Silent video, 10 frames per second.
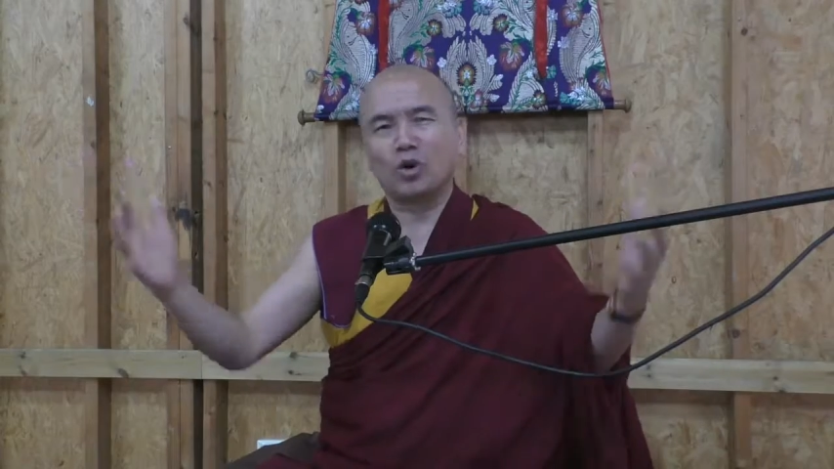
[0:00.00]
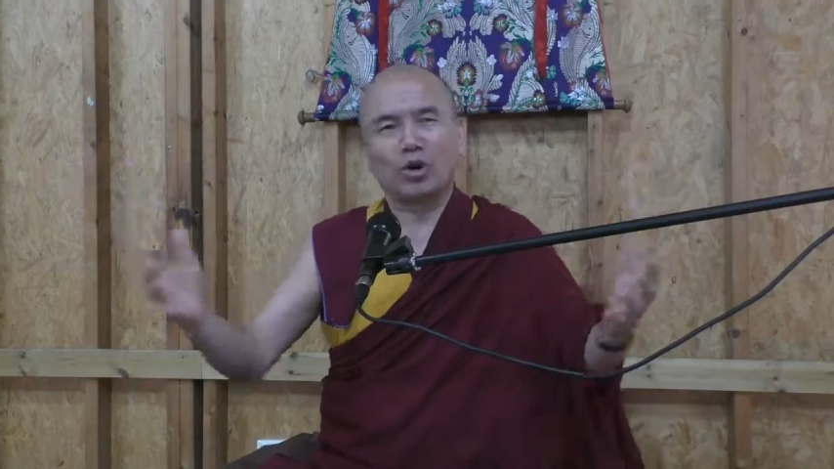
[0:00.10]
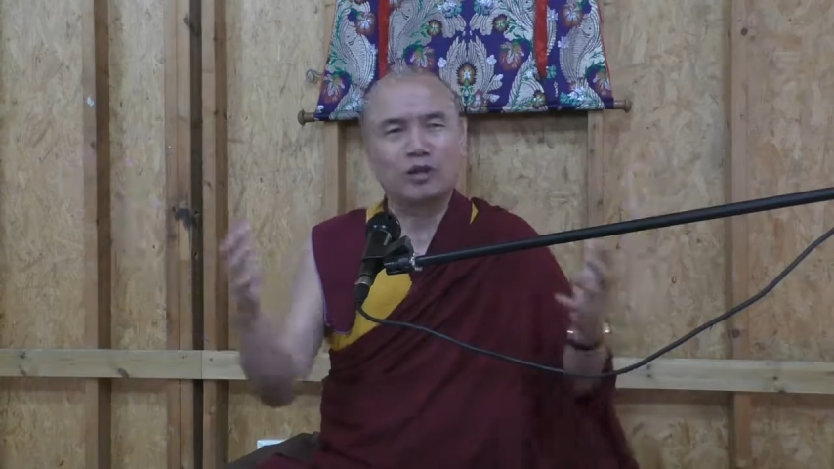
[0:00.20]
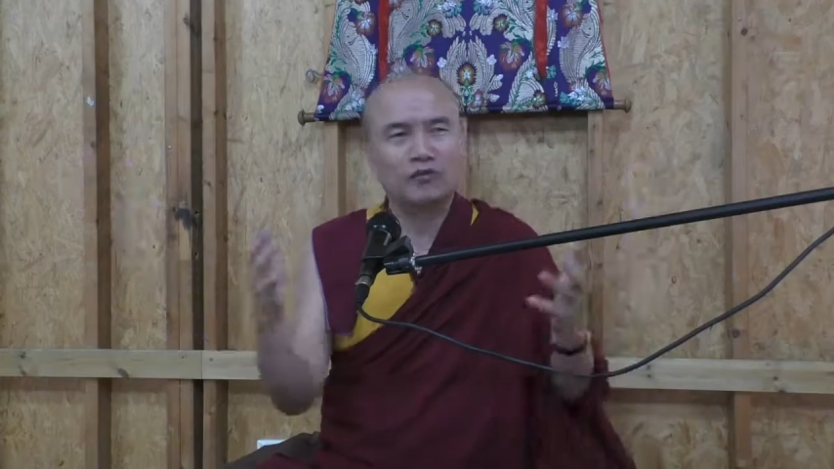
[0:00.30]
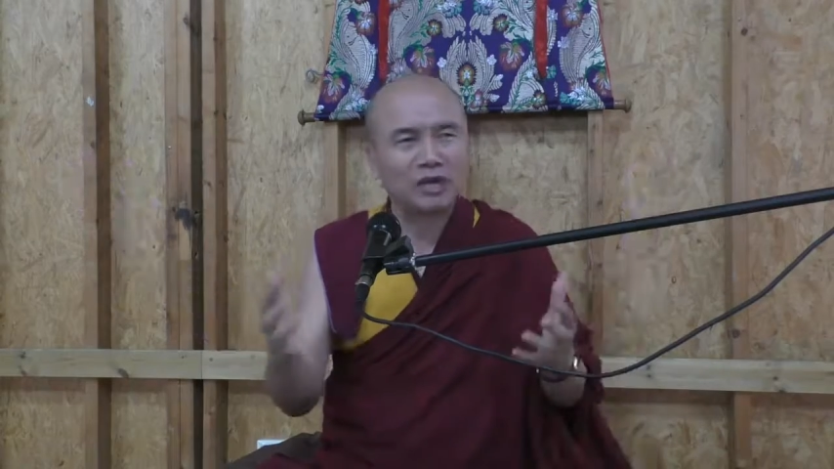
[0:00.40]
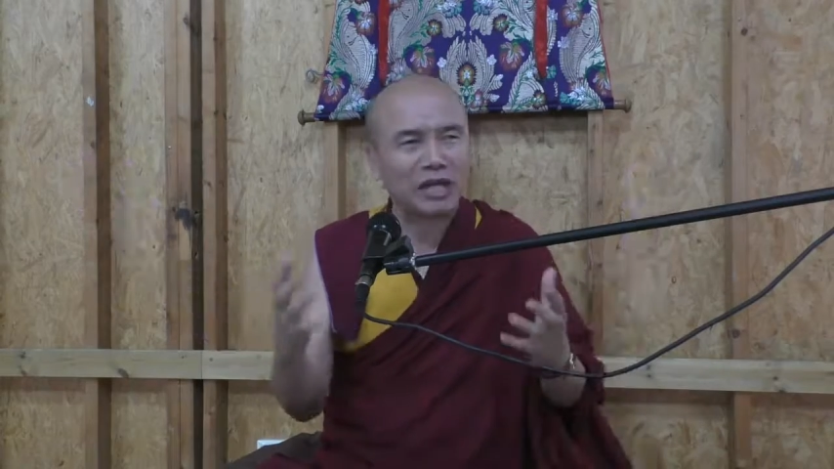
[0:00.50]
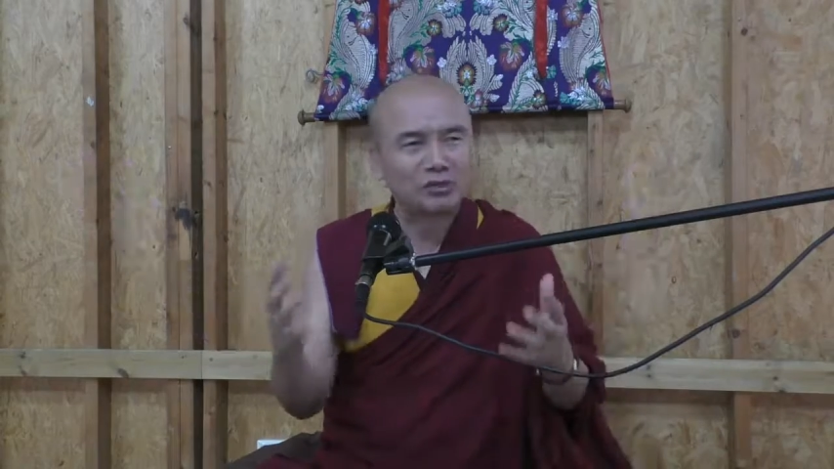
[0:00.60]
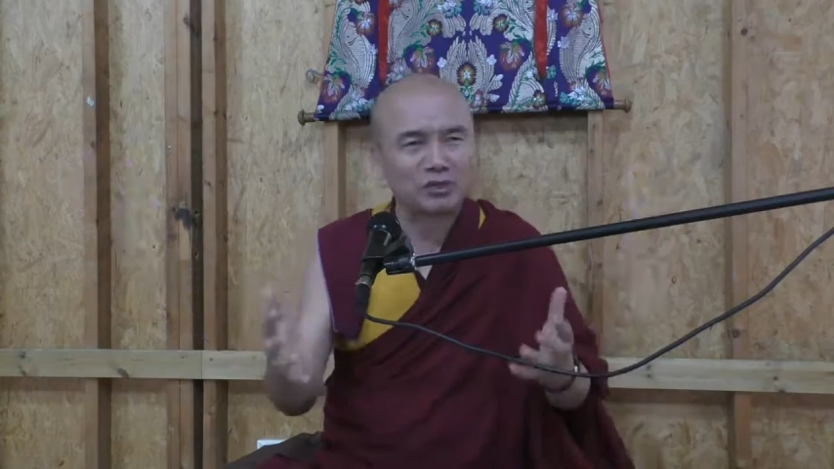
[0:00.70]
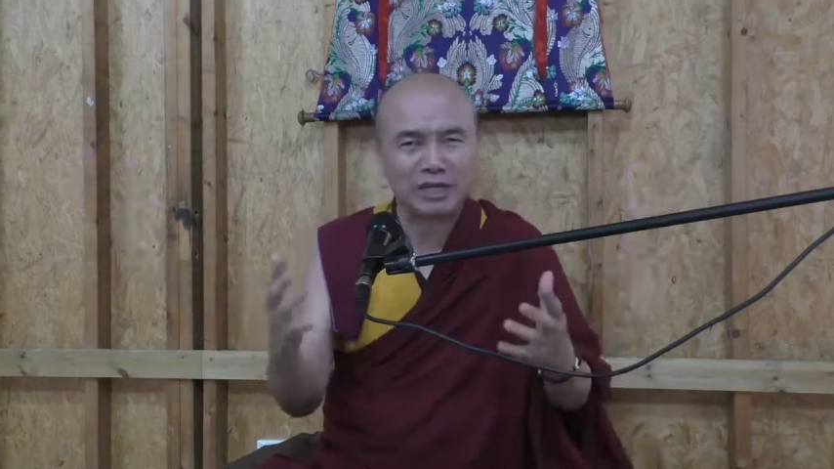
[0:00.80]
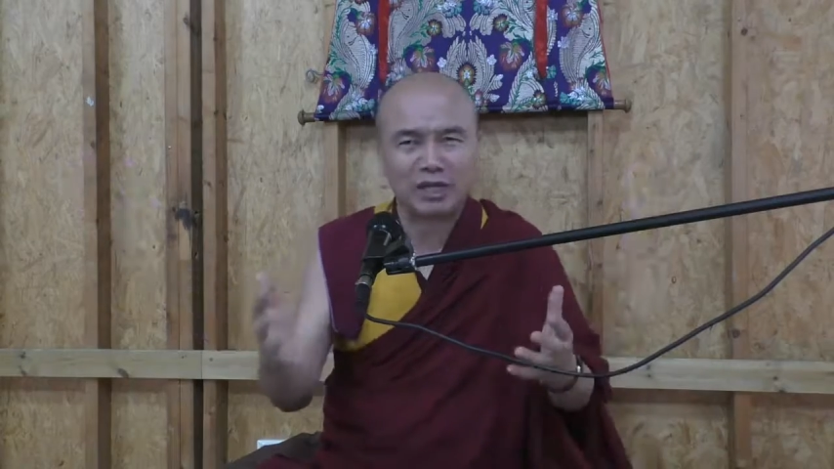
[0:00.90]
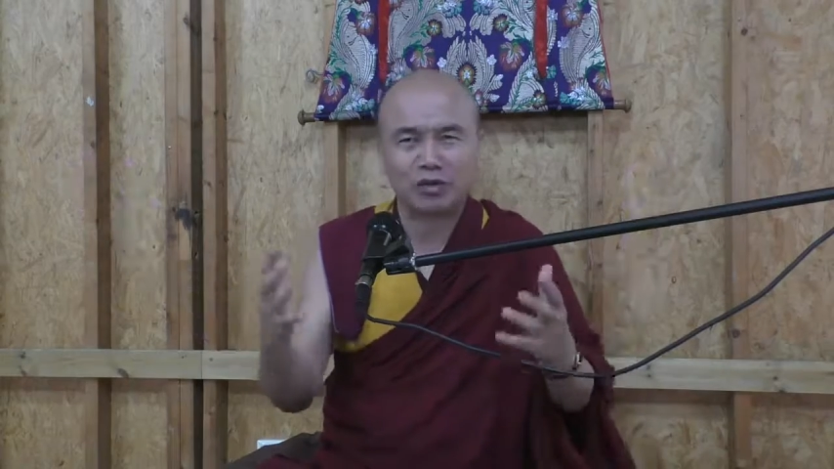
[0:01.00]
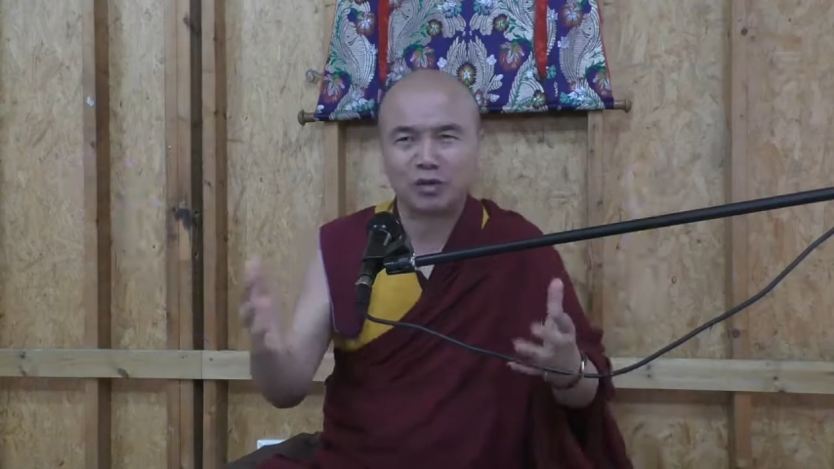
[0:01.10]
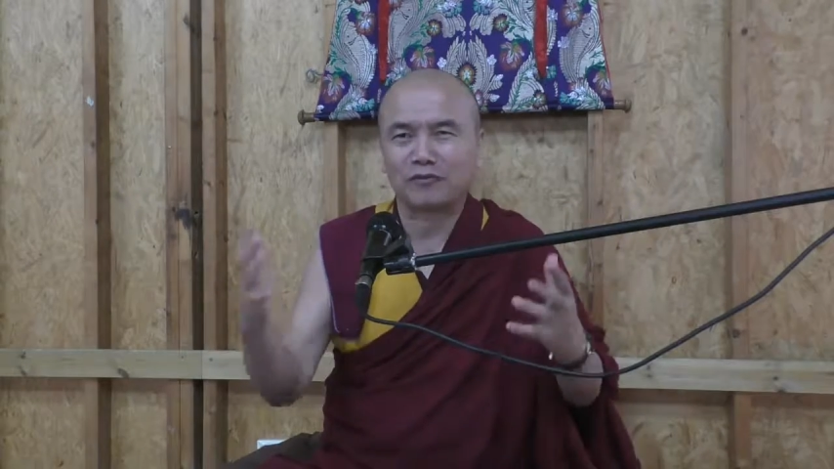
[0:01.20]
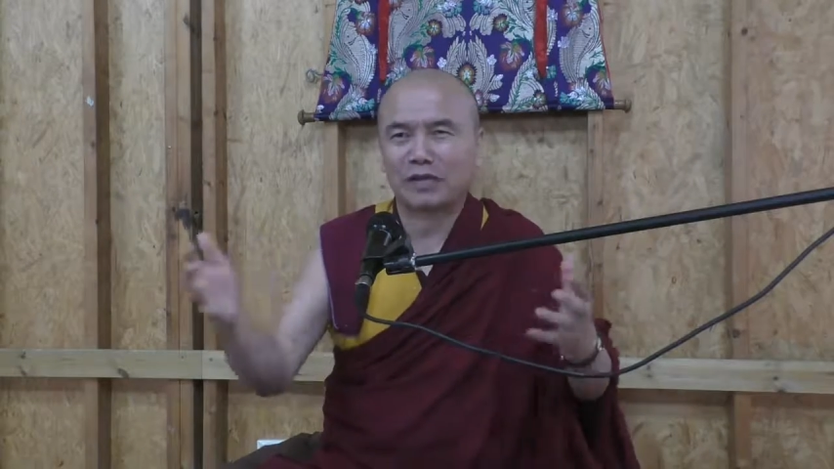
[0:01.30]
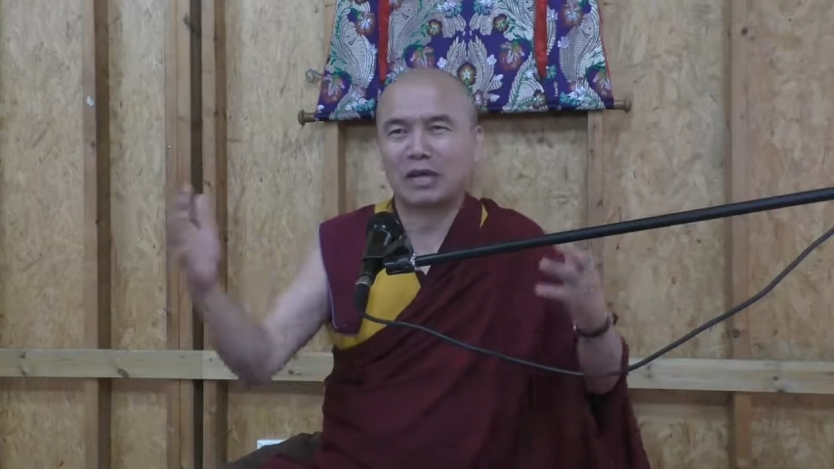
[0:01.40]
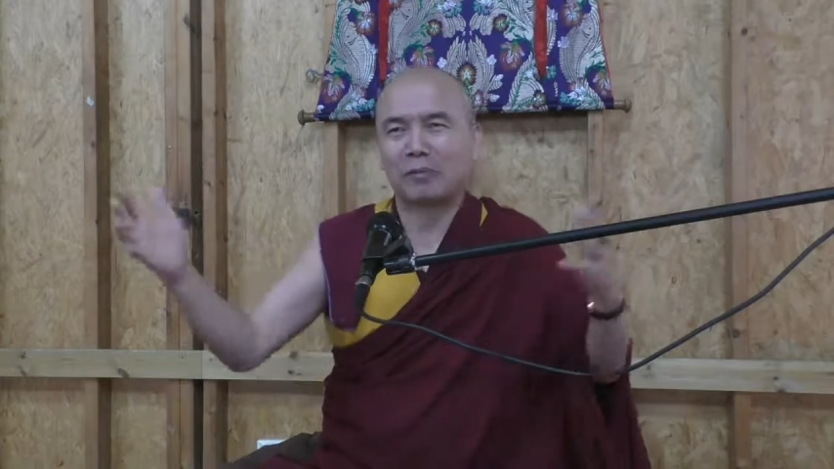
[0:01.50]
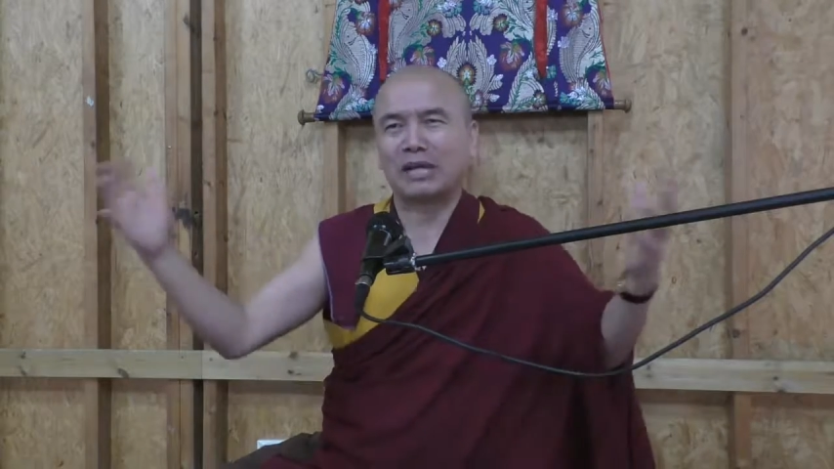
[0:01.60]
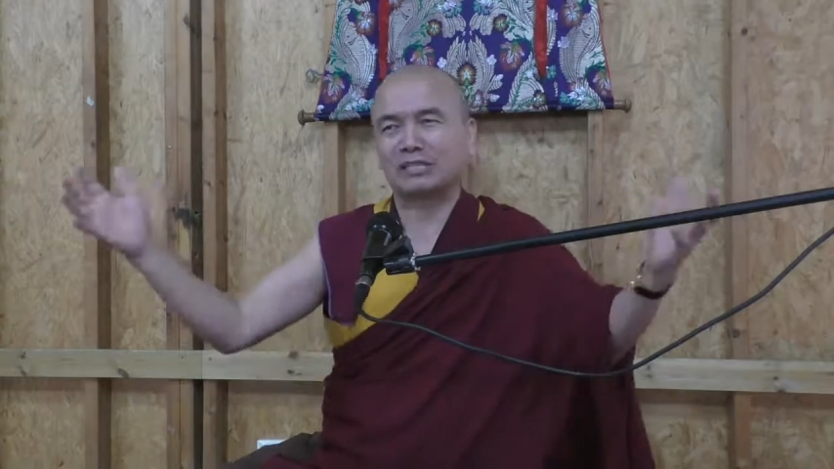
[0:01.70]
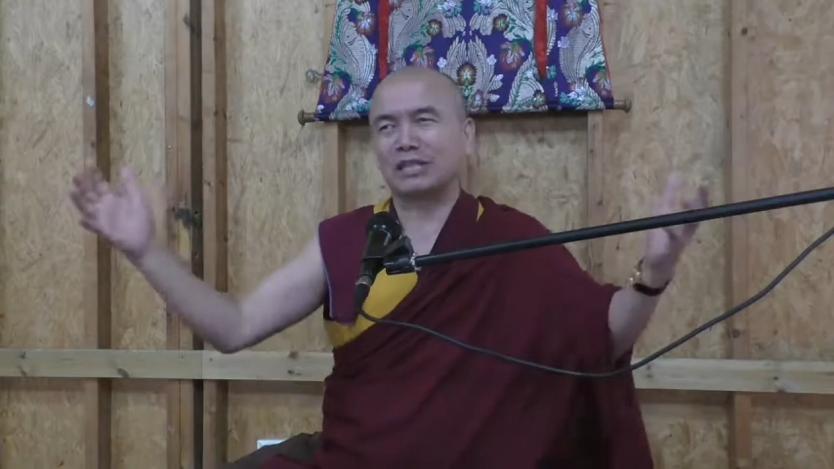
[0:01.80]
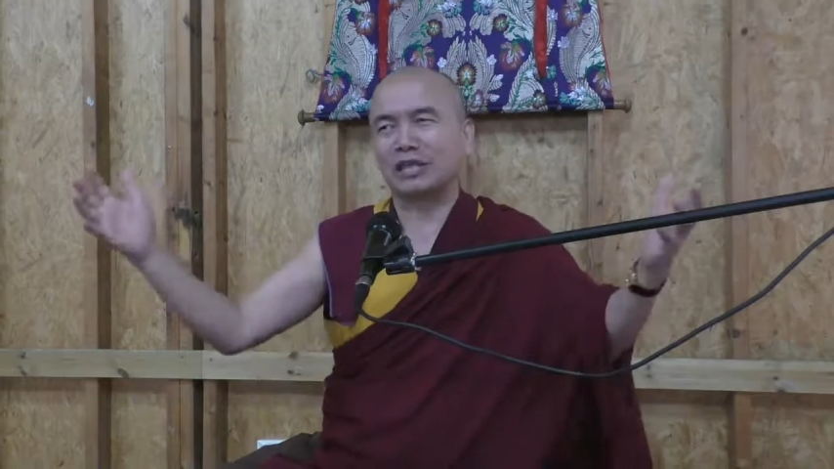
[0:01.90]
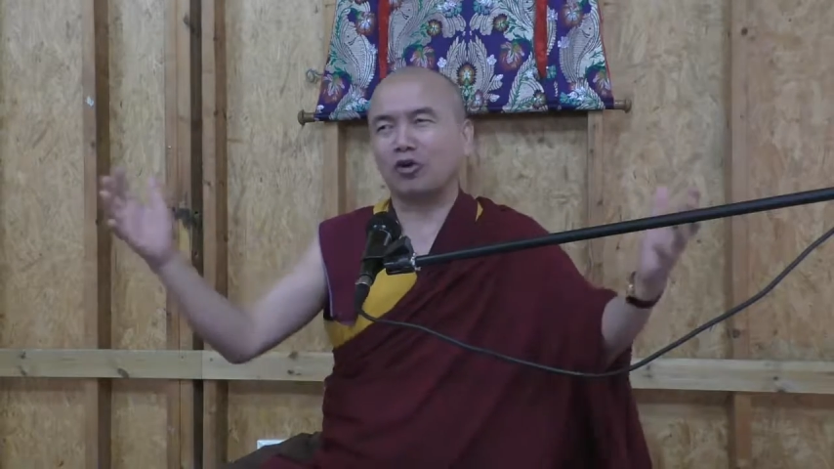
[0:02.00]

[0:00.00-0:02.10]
Only if you're educated, you have that capacity.